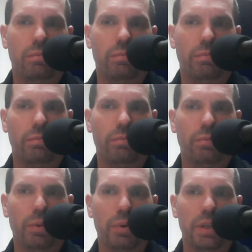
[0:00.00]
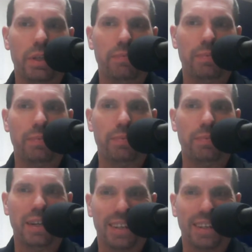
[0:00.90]
where was that?
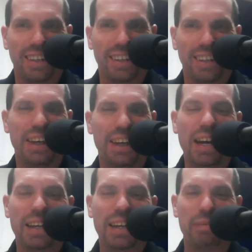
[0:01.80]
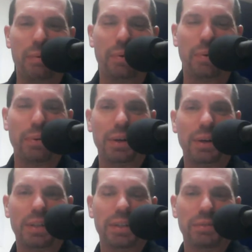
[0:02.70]
I can't remember where that was. It
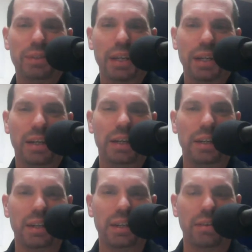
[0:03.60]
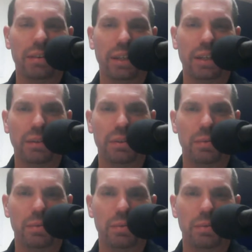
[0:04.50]
was like near like
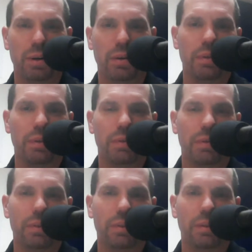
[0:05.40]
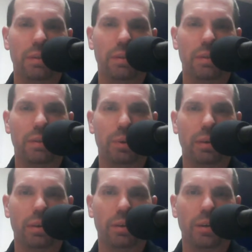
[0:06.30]
Hillsborough and somewhere in
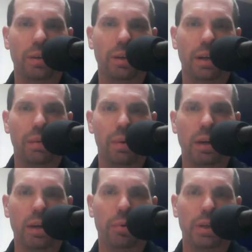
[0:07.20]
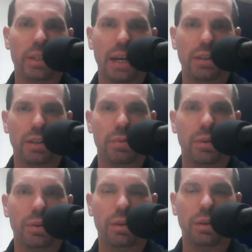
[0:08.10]
Montgomery Township
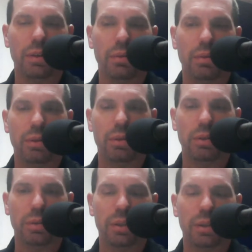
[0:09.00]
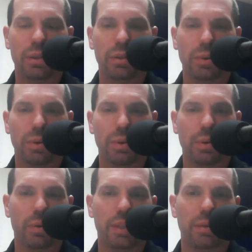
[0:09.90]
in New Jersey, just north of
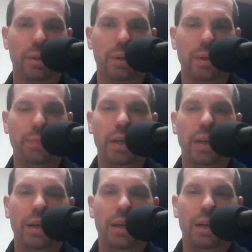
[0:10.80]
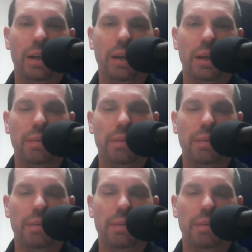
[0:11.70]
Princeton. But I'm